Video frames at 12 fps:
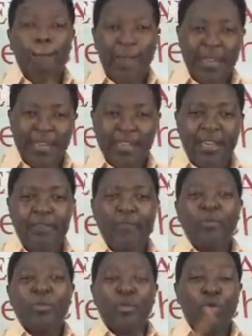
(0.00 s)
Peter
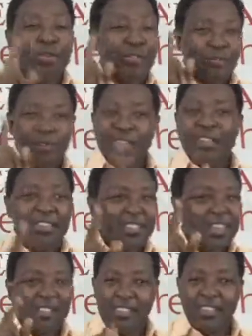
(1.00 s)
was very
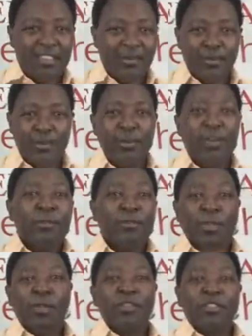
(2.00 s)
successful
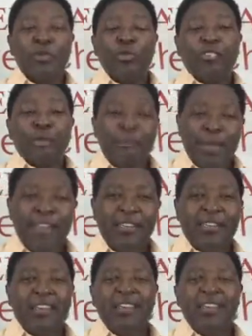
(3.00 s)
because he was
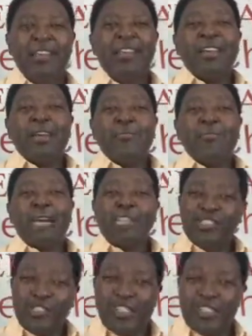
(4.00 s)
mentored by
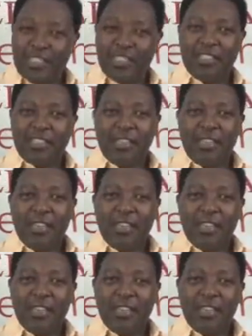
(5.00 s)
Jesus.